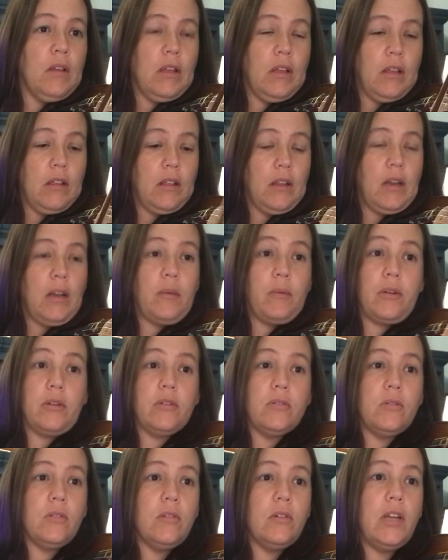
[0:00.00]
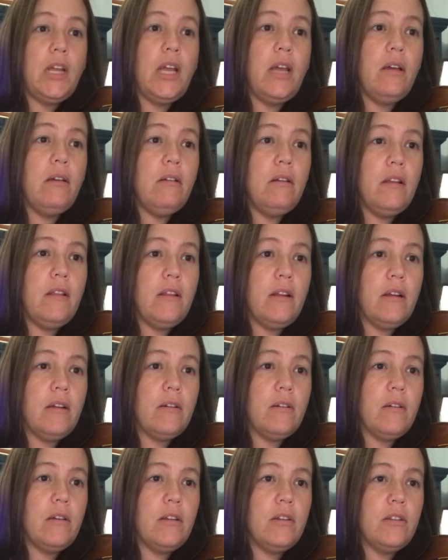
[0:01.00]
And then I'm going to scroll down, and then I'll
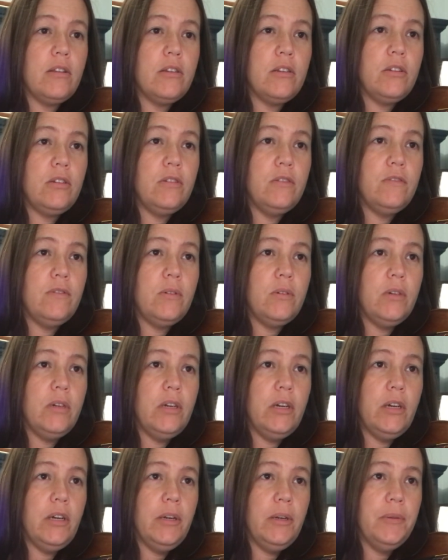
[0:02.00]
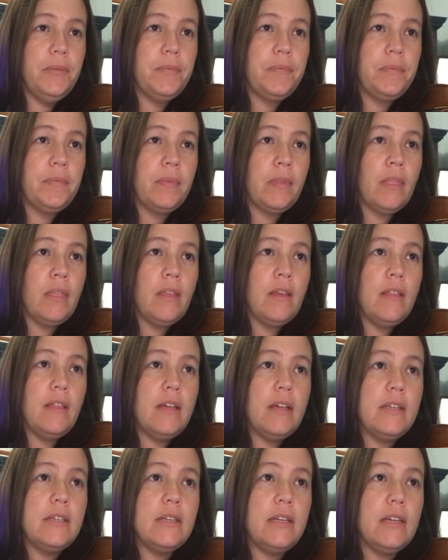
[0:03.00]
go on to the 2/4.
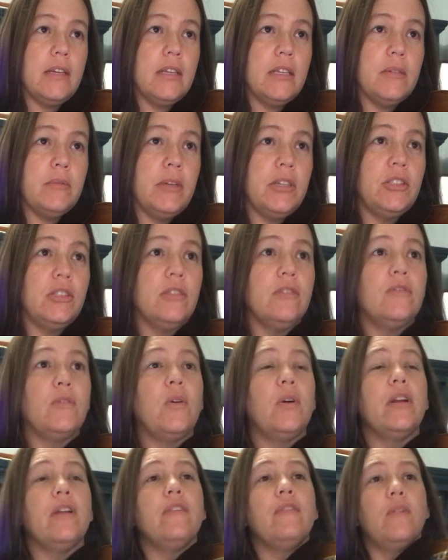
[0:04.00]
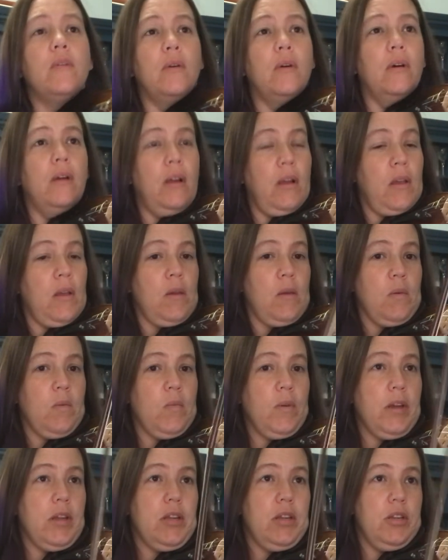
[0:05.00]
This is measure 44.
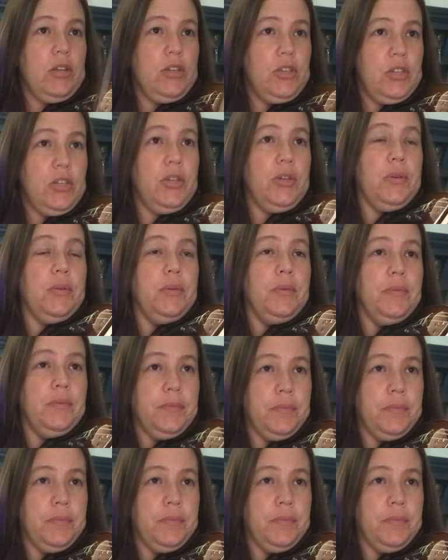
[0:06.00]
1, 2.